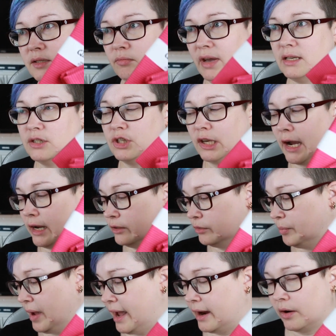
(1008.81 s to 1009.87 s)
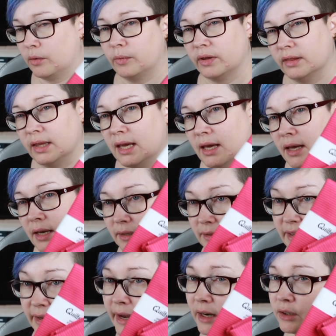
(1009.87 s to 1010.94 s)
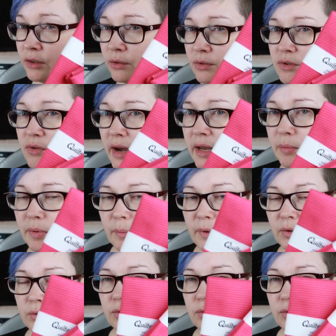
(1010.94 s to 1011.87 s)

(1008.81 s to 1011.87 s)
meant to kind of pair with the diagonal stripe, but